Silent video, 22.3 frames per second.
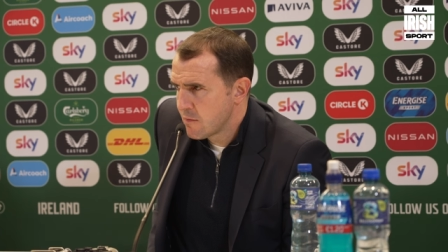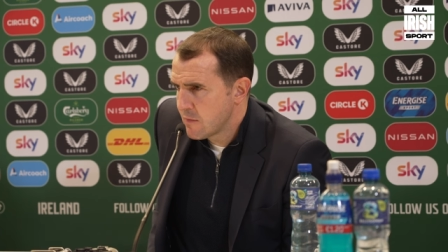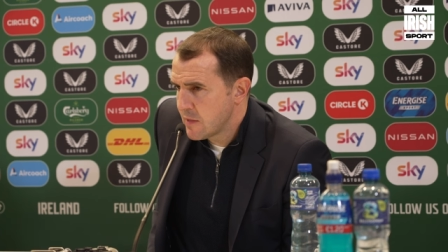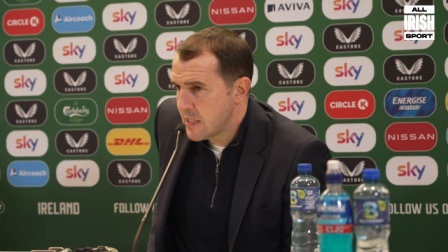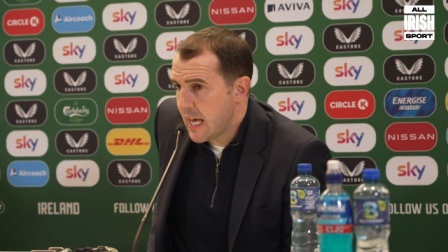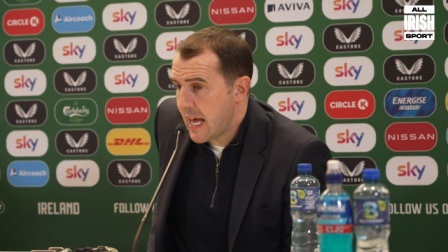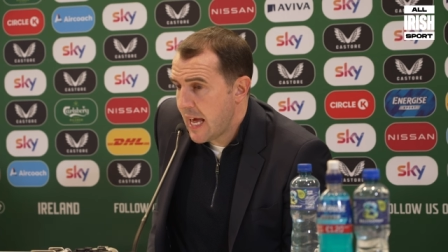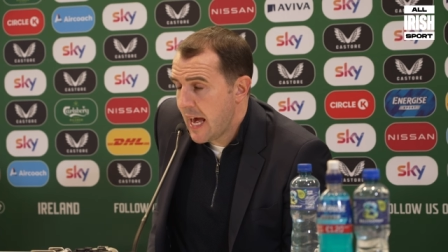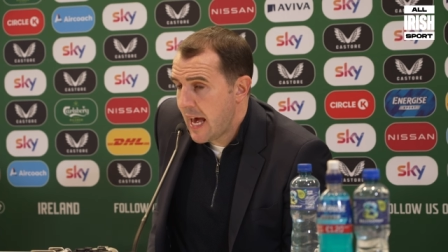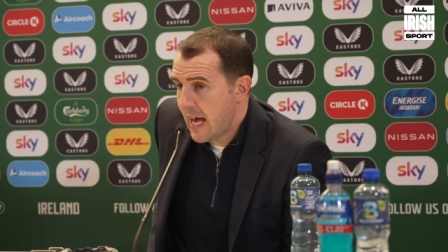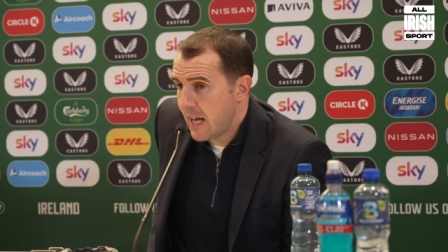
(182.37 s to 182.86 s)

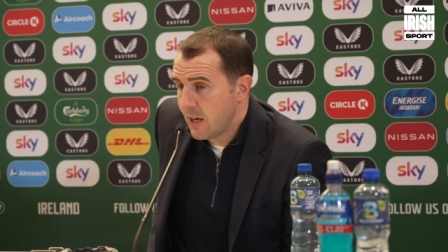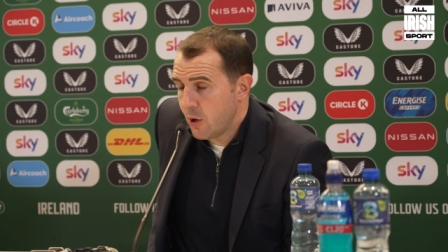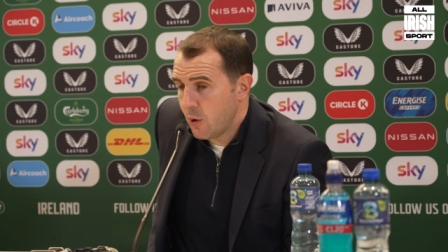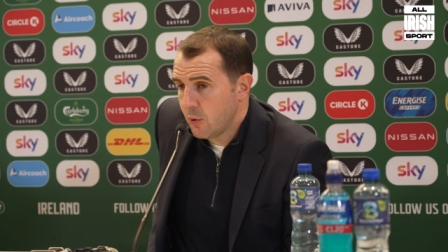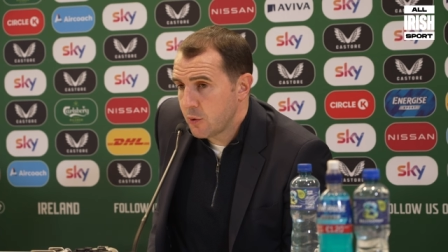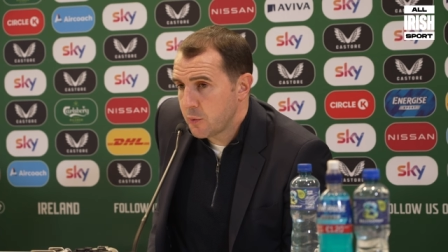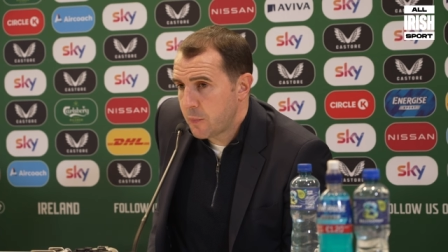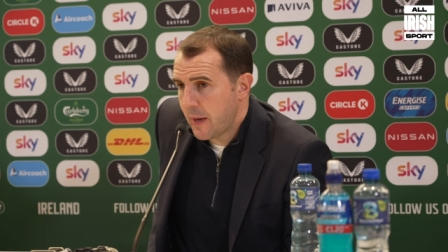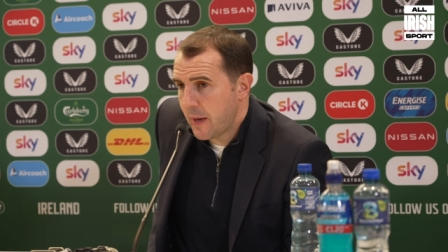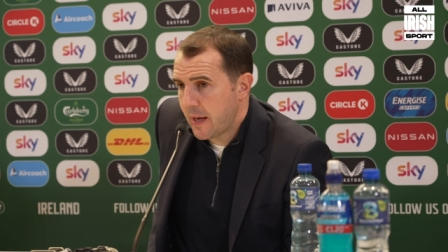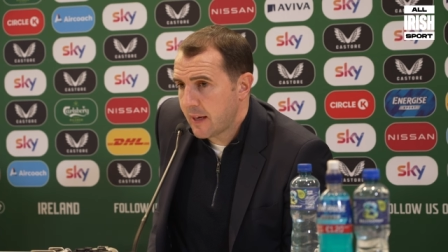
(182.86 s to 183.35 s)
Yeah, no, it
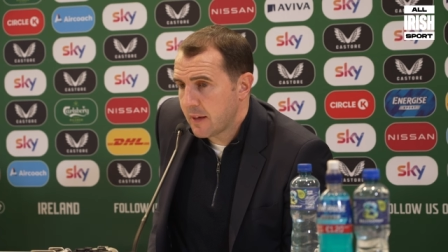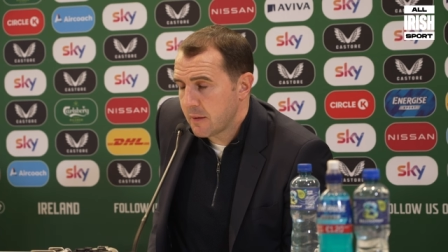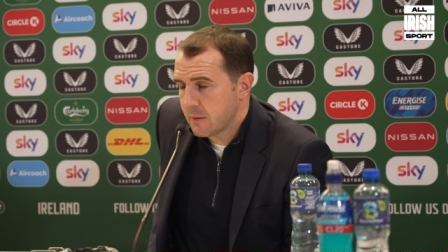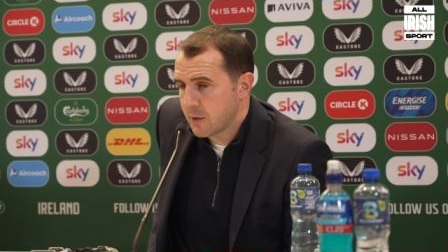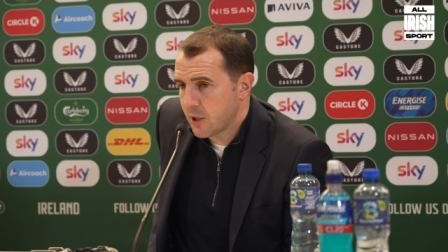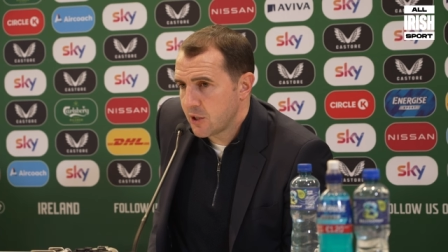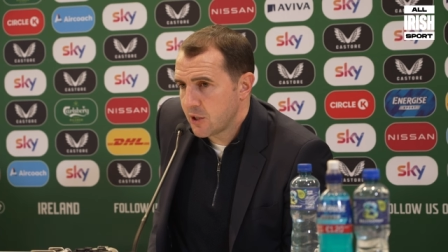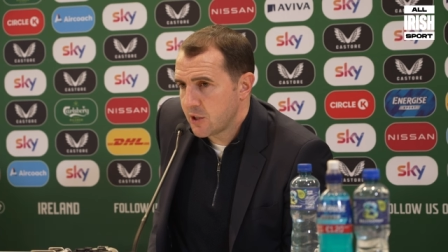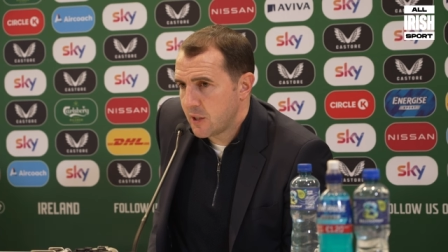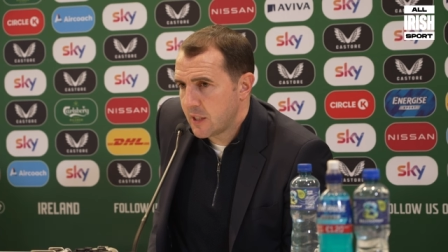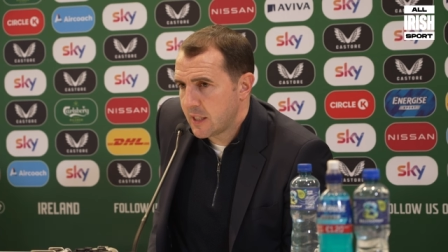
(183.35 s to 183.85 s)
was big,
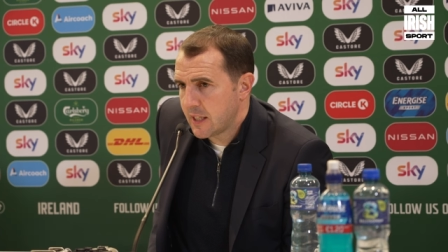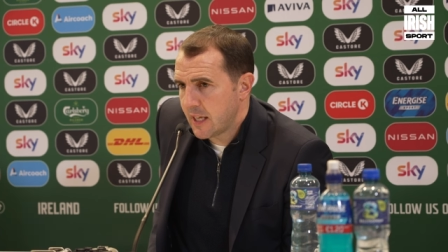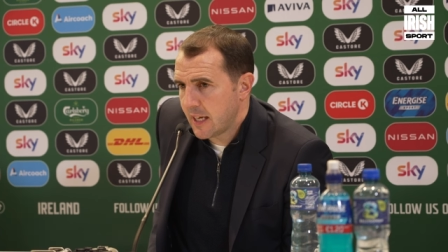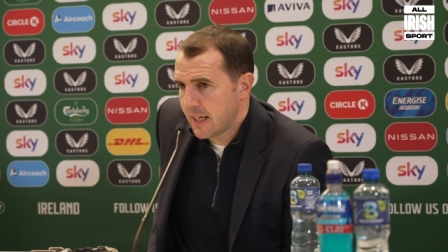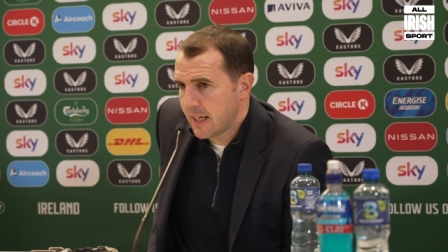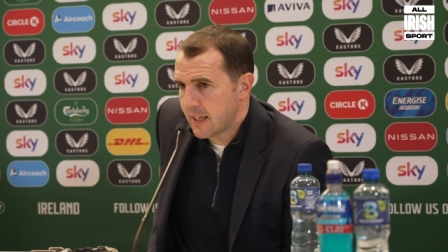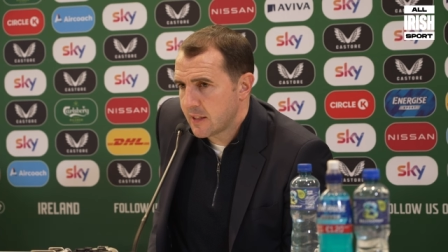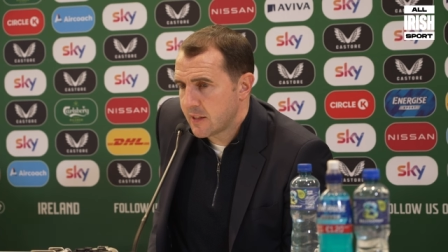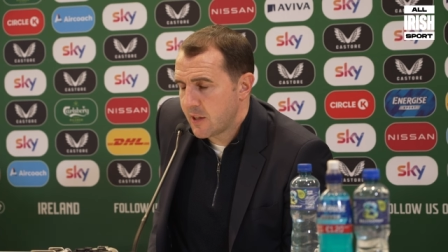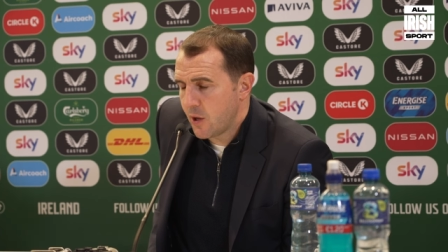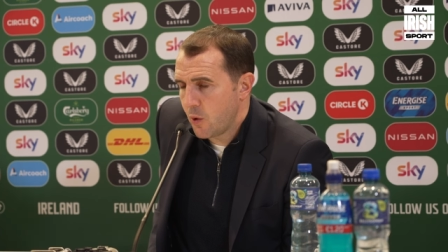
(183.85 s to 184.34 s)
because you think
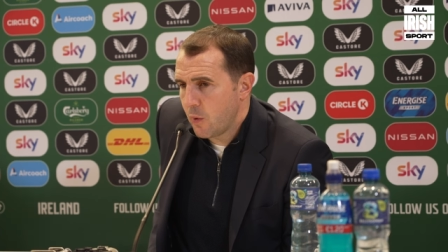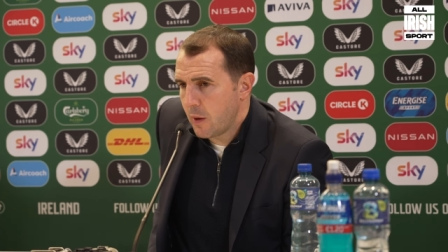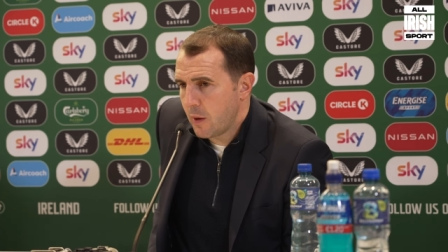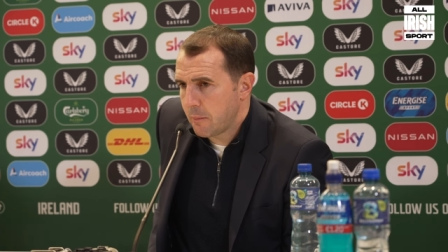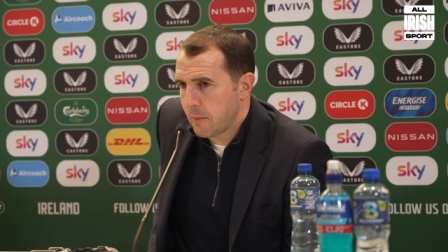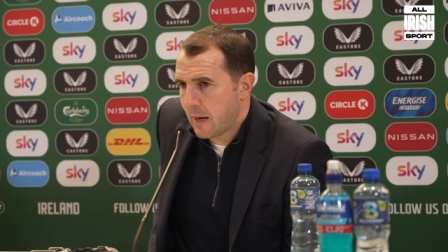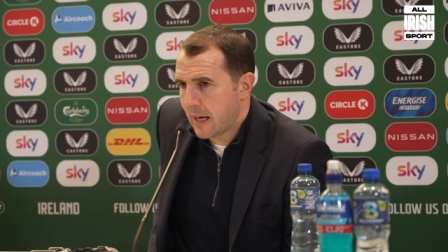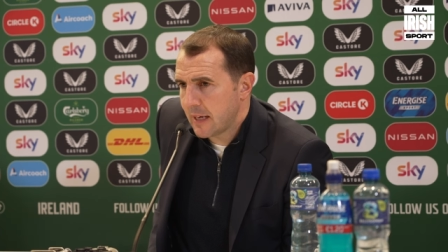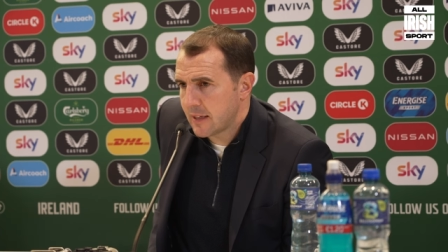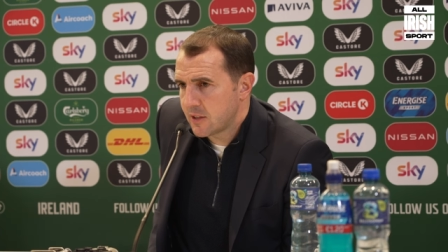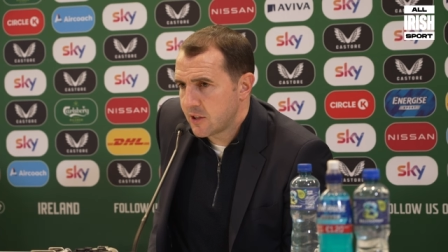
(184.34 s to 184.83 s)
of the two wing
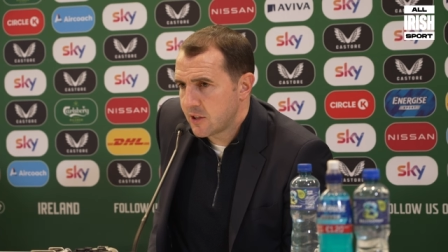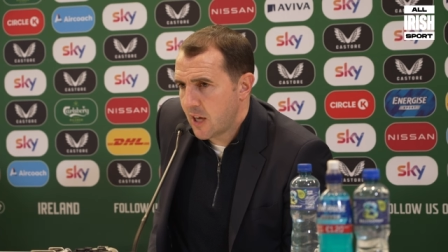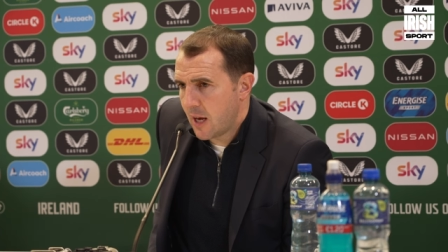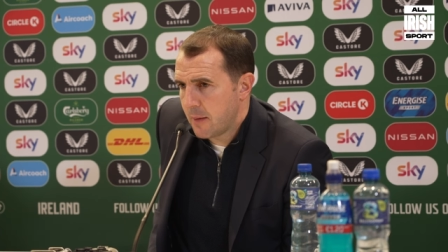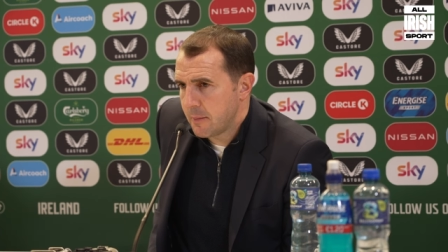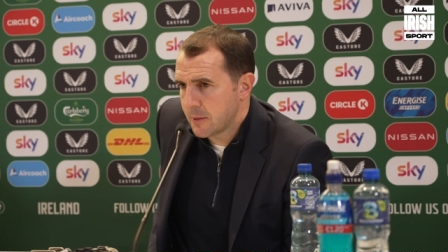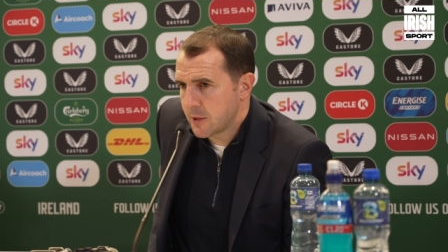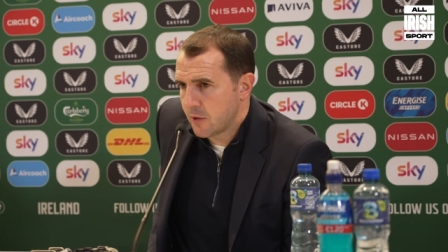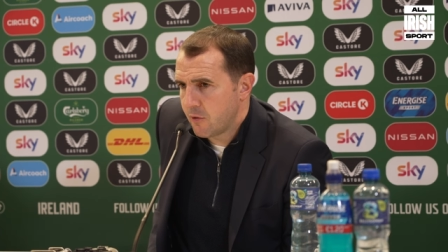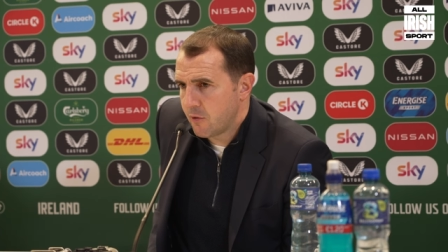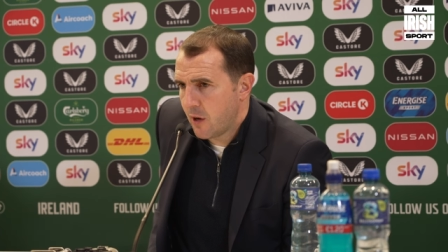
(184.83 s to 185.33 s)
backs, Seamus and